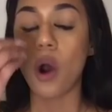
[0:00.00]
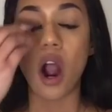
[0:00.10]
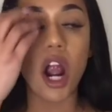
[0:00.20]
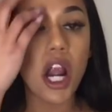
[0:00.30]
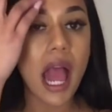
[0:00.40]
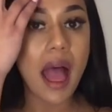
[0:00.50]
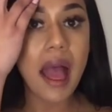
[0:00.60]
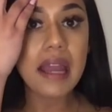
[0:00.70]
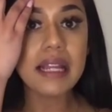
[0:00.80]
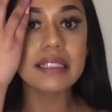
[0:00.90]
Her
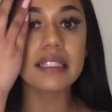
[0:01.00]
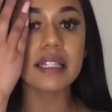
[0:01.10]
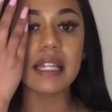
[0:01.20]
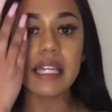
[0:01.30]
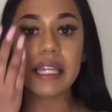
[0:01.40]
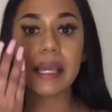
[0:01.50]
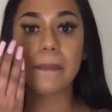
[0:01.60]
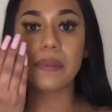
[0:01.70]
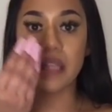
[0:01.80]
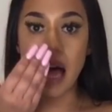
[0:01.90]
head is leaking
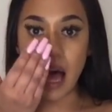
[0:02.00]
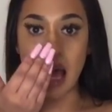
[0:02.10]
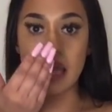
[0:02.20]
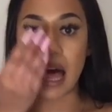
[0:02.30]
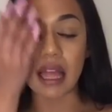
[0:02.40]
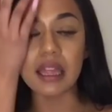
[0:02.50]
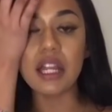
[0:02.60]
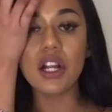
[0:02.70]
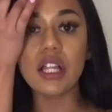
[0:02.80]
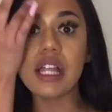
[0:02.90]
blood, like
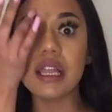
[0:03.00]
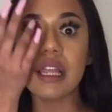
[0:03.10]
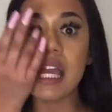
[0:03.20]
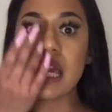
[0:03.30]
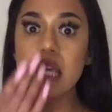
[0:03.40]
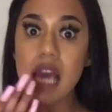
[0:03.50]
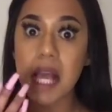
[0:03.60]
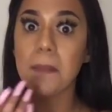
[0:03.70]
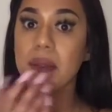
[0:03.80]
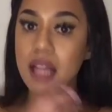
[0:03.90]
literally
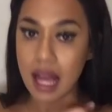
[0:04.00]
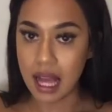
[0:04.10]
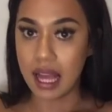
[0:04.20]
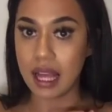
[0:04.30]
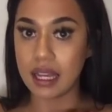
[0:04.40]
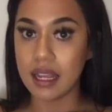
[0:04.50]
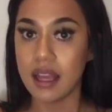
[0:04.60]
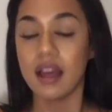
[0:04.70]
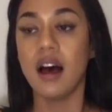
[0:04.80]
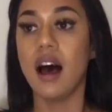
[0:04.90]
leaking blood.
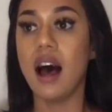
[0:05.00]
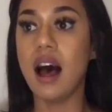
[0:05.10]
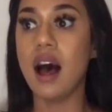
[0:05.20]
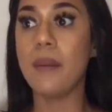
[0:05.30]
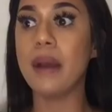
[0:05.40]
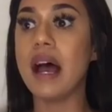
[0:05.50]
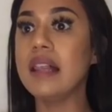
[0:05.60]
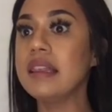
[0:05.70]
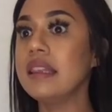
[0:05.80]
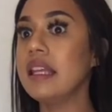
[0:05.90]

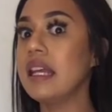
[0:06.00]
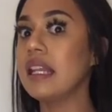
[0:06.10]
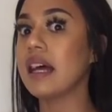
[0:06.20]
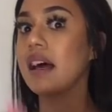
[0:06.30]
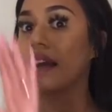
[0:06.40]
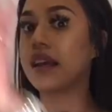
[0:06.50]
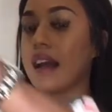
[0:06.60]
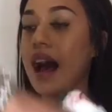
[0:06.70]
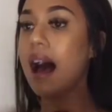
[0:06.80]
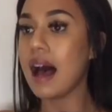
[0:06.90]
And then a
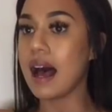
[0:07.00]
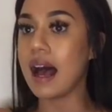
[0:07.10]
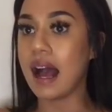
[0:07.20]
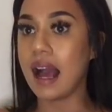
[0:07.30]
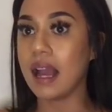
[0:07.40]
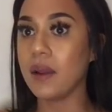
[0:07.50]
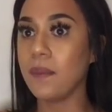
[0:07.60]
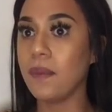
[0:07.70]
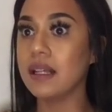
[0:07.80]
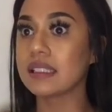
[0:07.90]
guy
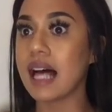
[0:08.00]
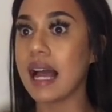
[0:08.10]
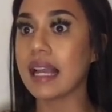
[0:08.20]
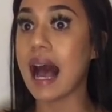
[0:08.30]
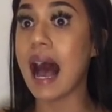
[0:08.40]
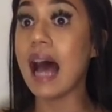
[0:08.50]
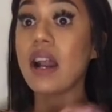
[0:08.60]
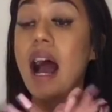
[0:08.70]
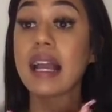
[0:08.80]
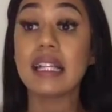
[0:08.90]
was like,
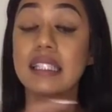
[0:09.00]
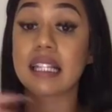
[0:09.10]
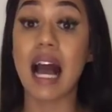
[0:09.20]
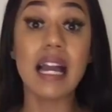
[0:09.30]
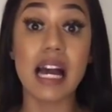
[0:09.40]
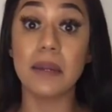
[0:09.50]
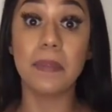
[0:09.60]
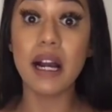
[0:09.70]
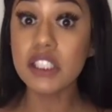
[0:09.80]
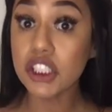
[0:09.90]
I guess the guy had
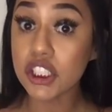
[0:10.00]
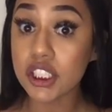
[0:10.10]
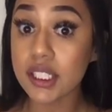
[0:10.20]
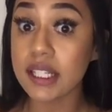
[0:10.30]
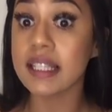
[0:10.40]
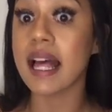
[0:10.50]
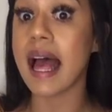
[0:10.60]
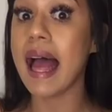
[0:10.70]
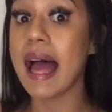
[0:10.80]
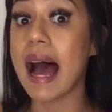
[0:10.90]
punched her in the
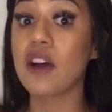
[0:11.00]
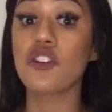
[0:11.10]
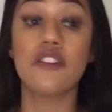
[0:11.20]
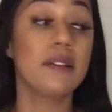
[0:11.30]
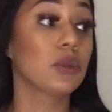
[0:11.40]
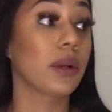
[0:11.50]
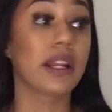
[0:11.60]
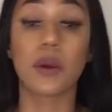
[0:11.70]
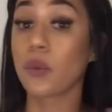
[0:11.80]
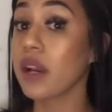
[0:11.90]
head. I don't know if he was
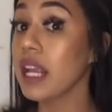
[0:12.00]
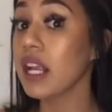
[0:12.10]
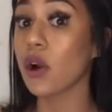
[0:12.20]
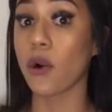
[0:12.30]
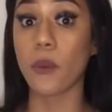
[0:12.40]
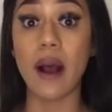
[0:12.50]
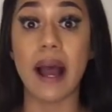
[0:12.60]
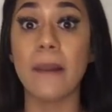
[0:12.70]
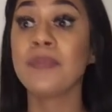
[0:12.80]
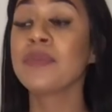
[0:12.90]
wearing a ring or what,